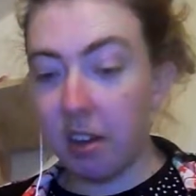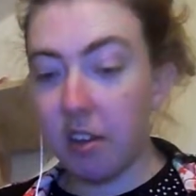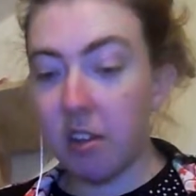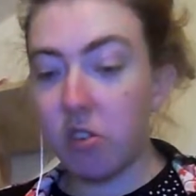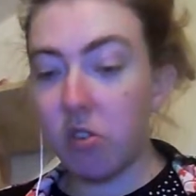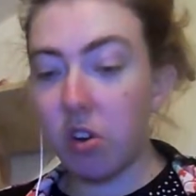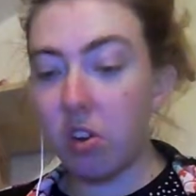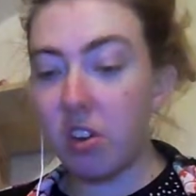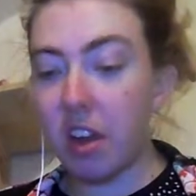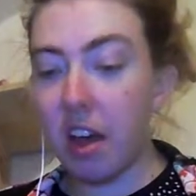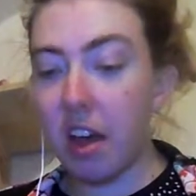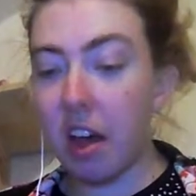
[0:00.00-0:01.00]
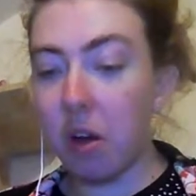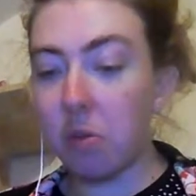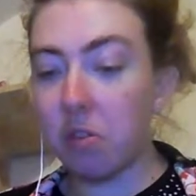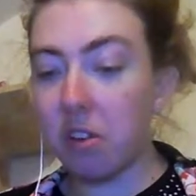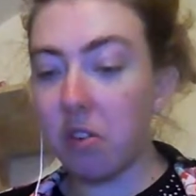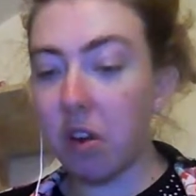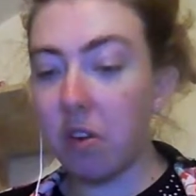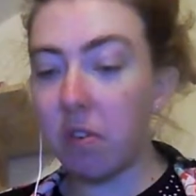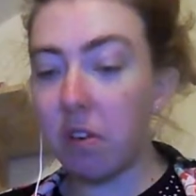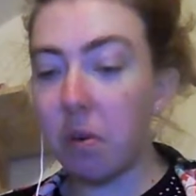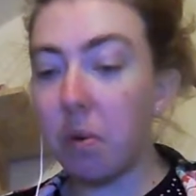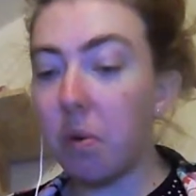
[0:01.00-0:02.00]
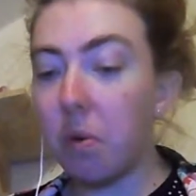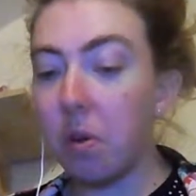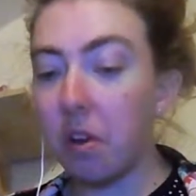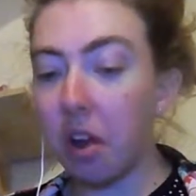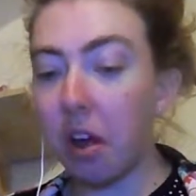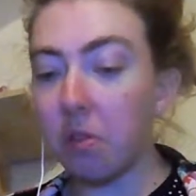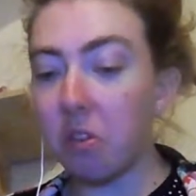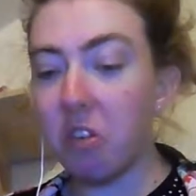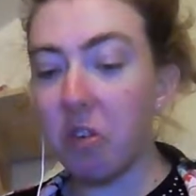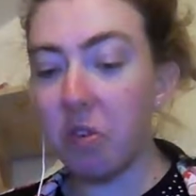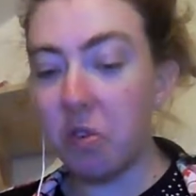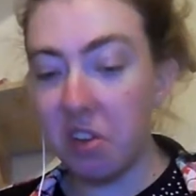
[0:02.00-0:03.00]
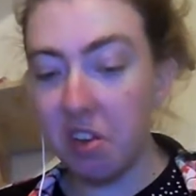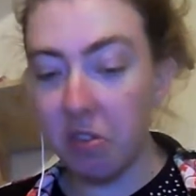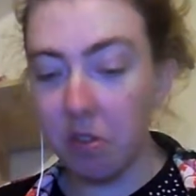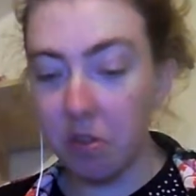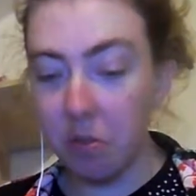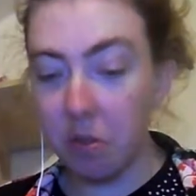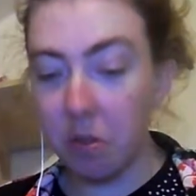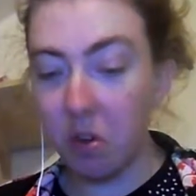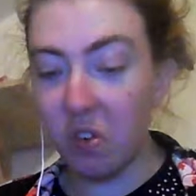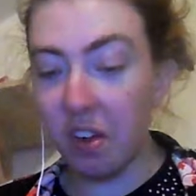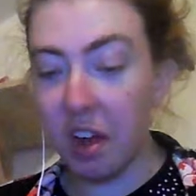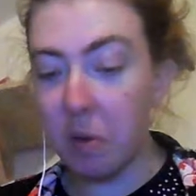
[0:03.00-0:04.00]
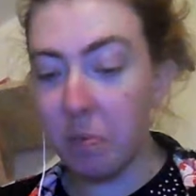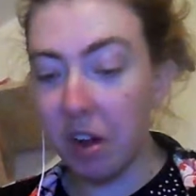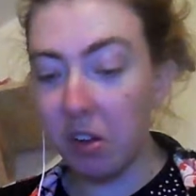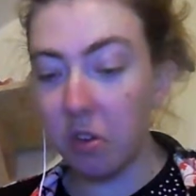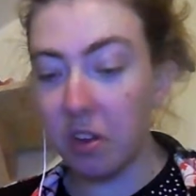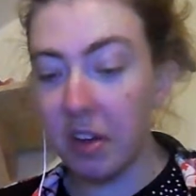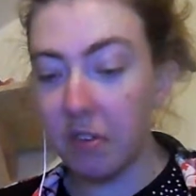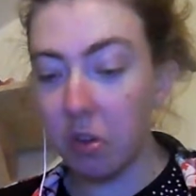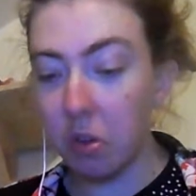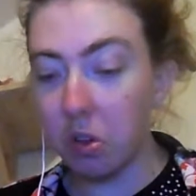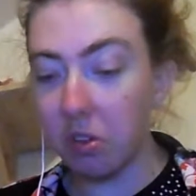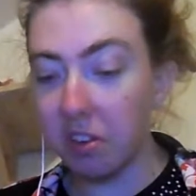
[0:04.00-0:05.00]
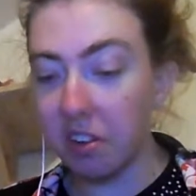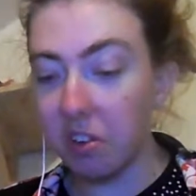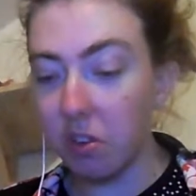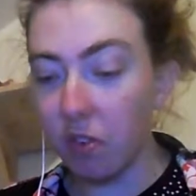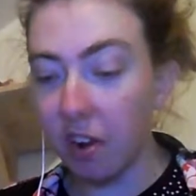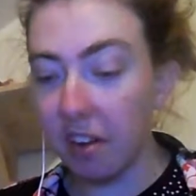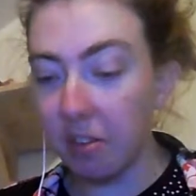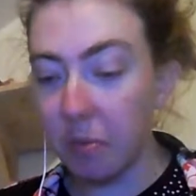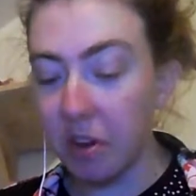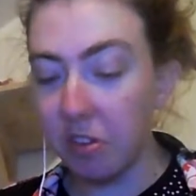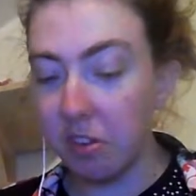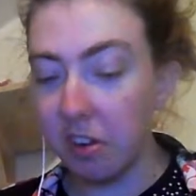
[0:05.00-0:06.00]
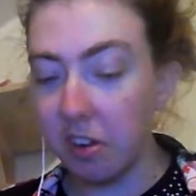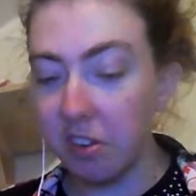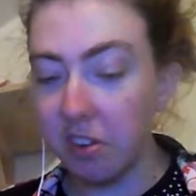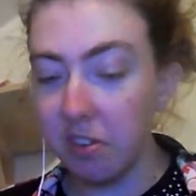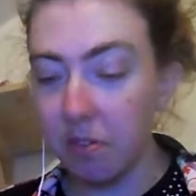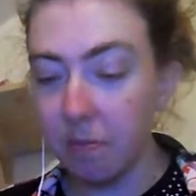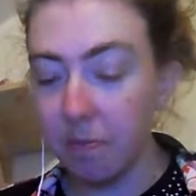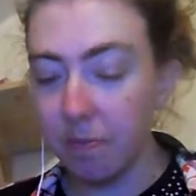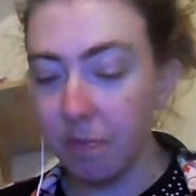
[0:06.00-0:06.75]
Ireland should share housing refugees. Hurricane Michael death toll continues to rise amid searches.